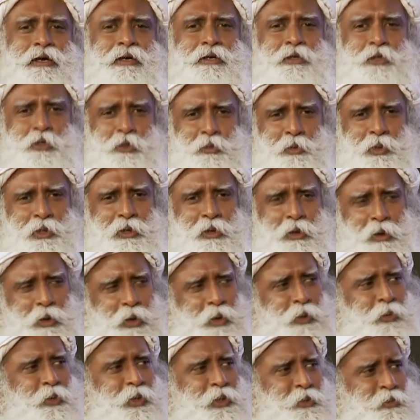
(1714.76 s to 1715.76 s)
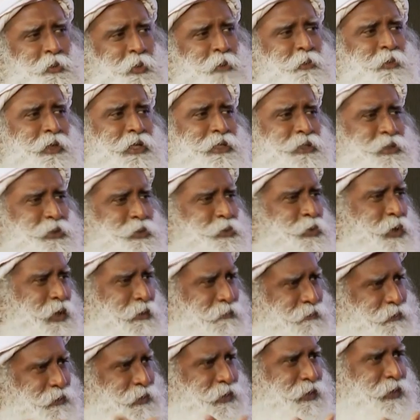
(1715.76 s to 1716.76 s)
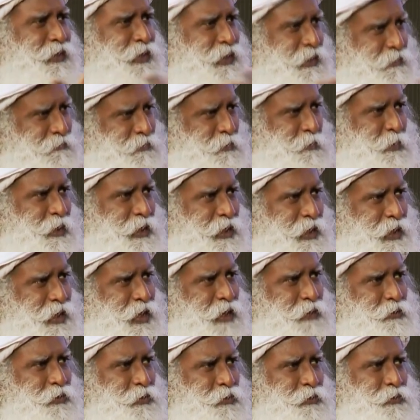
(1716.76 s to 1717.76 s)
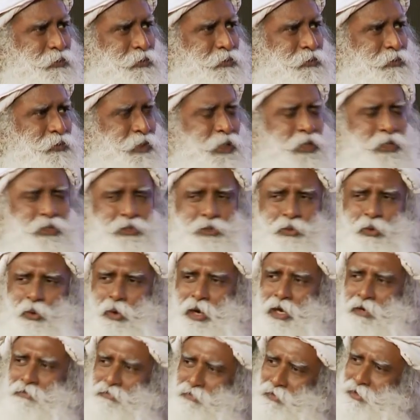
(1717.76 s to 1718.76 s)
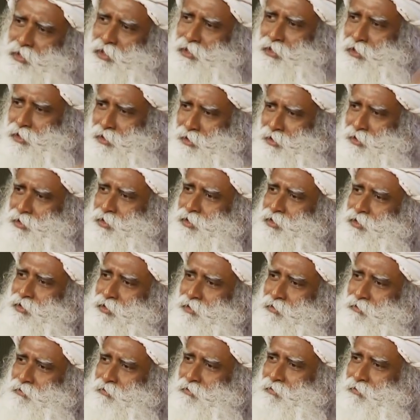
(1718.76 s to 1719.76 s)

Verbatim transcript: you will always be pleasant to everything and everybody around you. There is no effort in this.